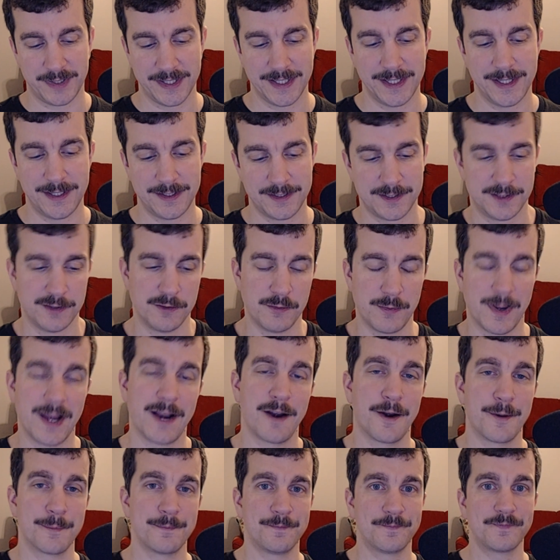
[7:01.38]
played to
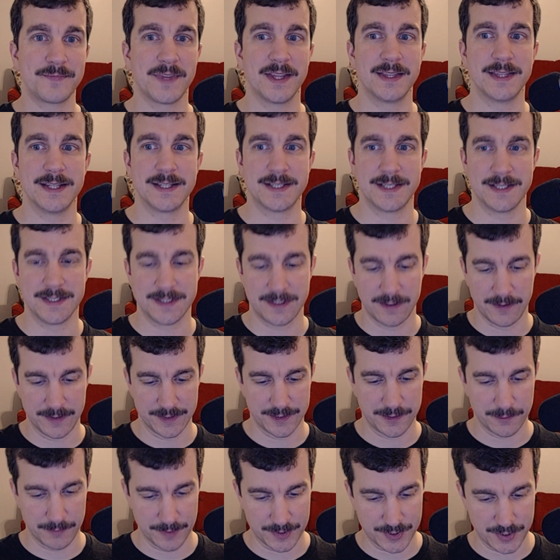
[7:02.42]
where this is
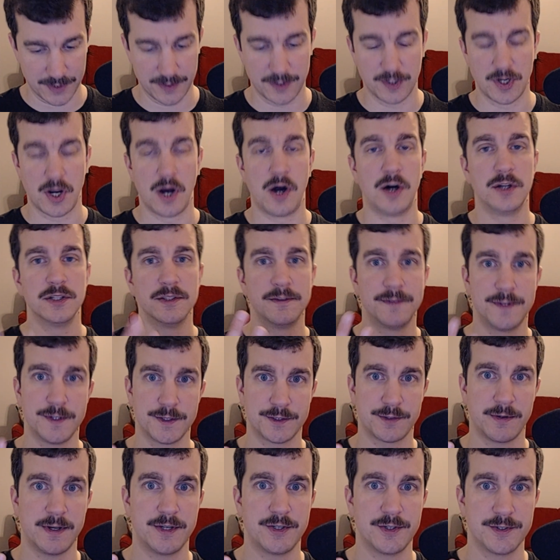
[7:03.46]
going to return all of
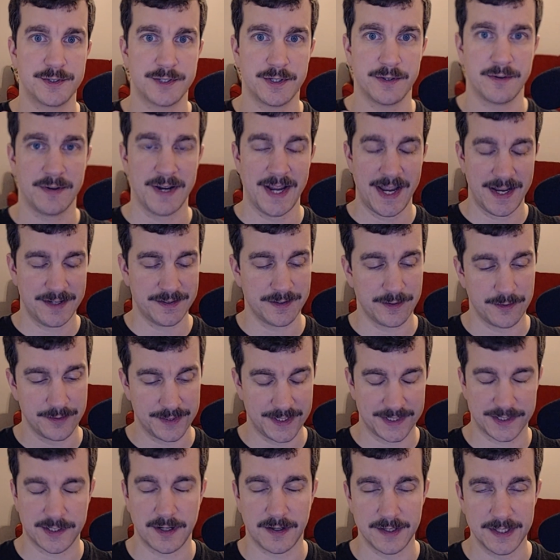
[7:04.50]
those creatures to their hand and they're
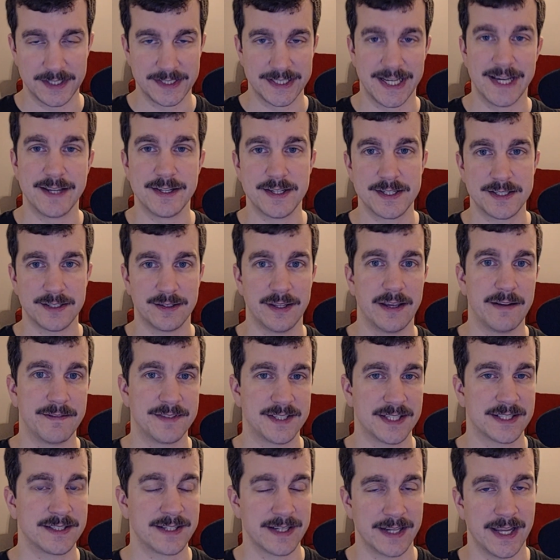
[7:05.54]
discarding down until they
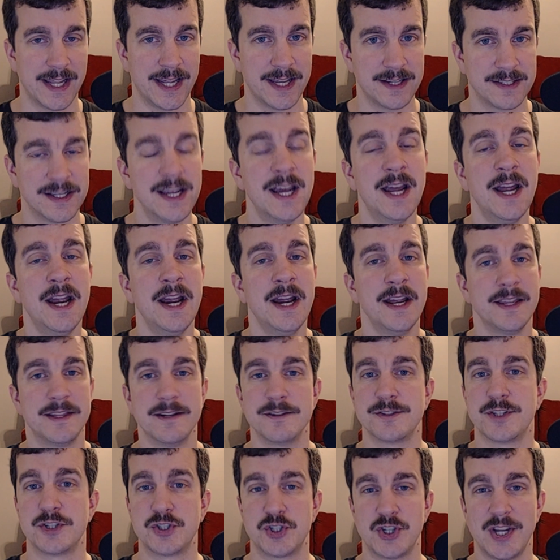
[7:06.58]
have 6 in hand.
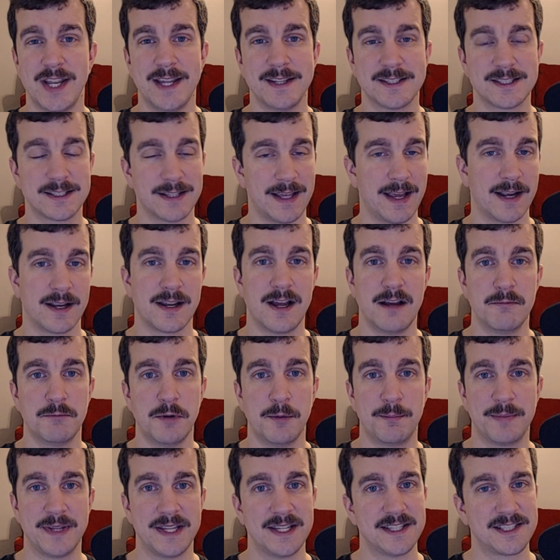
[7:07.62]
There's a chance that
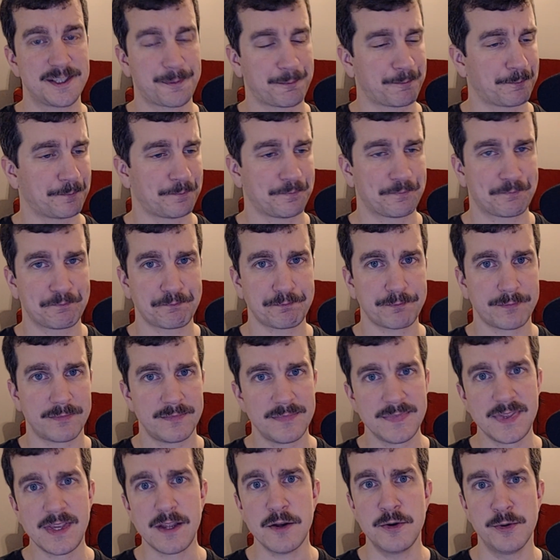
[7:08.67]
combo piece
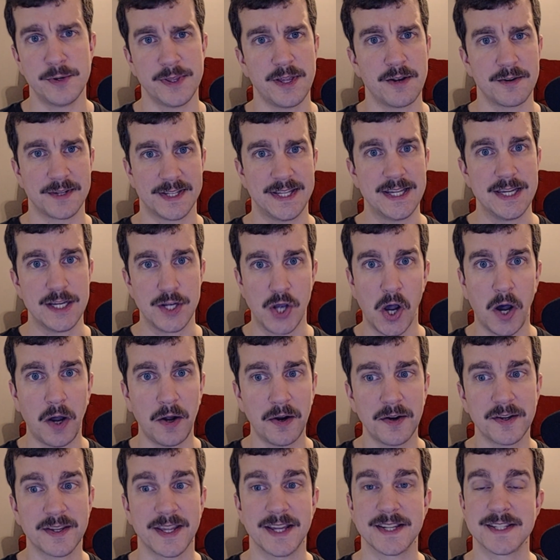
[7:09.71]
or their key
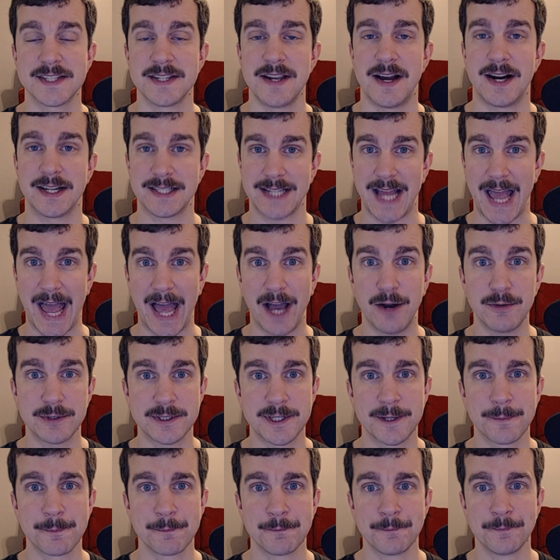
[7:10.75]
card gets knocked
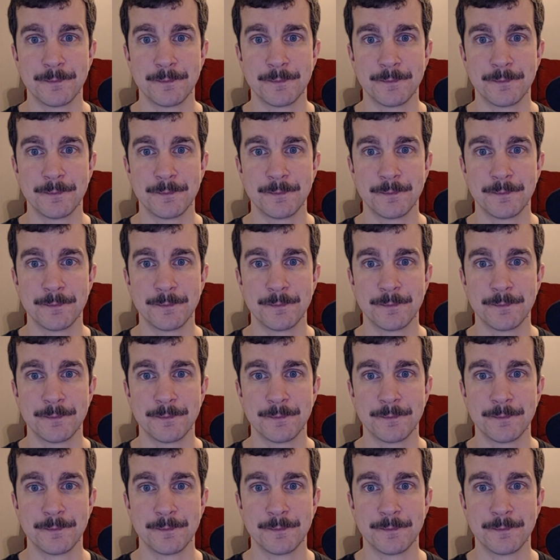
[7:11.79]
out,